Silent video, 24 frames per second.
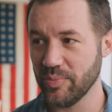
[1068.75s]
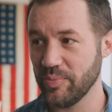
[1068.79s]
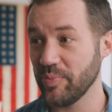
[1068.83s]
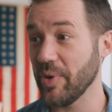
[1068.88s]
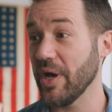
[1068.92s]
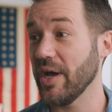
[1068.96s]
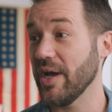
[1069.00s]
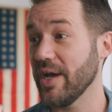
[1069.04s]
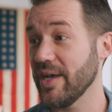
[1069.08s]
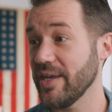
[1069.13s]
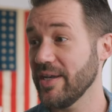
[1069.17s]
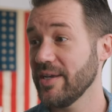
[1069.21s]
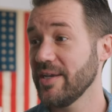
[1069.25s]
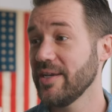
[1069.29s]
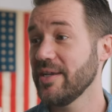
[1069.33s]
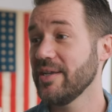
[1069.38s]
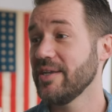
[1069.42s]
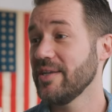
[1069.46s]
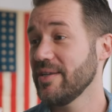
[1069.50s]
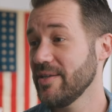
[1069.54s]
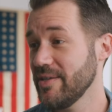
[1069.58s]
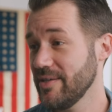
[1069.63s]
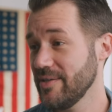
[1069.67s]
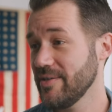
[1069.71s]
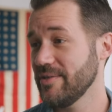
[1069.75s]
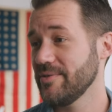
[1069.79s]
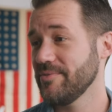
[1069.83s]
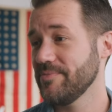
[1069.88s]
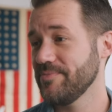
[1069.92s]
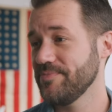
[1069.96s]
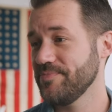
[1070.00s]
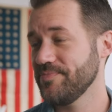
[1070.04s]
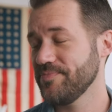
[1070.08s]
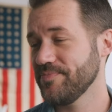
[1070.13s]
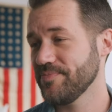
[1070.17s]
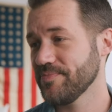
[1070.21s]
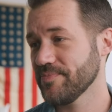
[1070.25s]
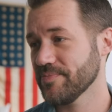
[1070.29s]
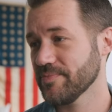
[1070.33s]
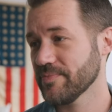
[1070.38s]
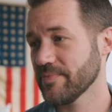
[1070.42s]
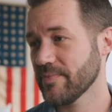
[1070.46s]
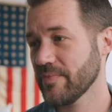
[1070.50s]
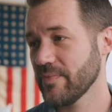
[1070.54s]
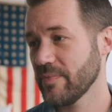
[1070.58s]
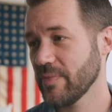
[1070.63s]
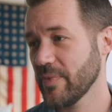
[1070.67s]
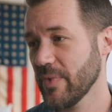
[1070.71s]
But that's right. They make
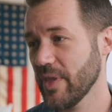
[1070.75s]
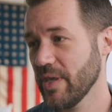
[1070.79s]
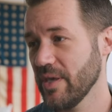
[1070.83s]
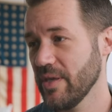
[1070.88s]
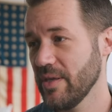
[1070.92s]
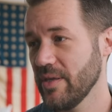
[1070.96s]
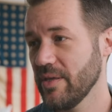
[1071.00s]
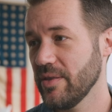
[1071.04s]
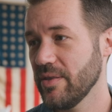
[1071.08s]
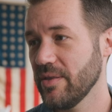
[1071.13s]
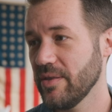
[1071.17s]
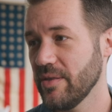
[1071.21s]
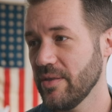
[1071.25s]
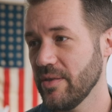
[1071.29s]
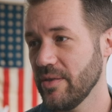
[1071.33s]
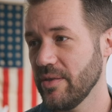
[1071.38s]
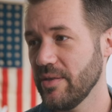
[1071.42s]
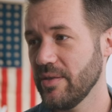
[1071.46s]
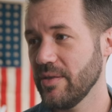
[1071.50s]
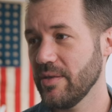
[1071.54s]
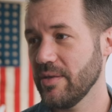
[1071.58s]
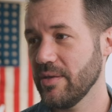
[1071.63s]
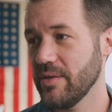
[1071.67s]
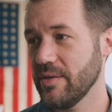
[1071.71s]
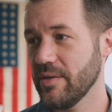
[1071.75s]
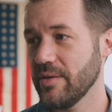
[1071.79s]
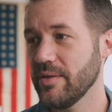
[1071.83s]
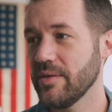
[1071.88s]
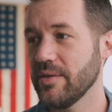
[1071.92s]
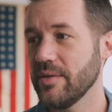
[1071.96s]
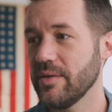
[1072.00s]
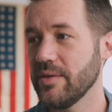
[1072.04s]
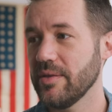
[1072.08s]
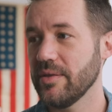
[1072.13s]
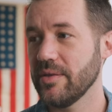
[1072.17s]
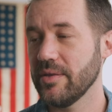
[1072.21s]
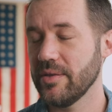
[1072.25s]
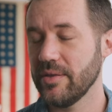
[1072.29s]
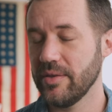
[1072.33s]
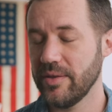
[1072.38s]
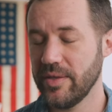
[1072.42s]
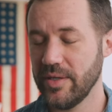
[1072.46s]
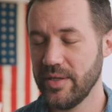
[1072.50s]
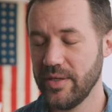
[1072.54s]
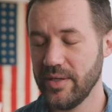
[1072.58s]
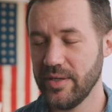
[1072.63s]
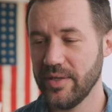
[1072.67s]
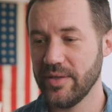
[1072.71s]
those uh, the the desktop monitors,
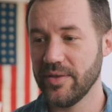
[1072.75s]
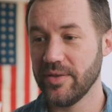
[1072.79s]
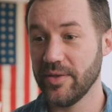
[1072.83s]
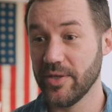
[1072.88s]
right?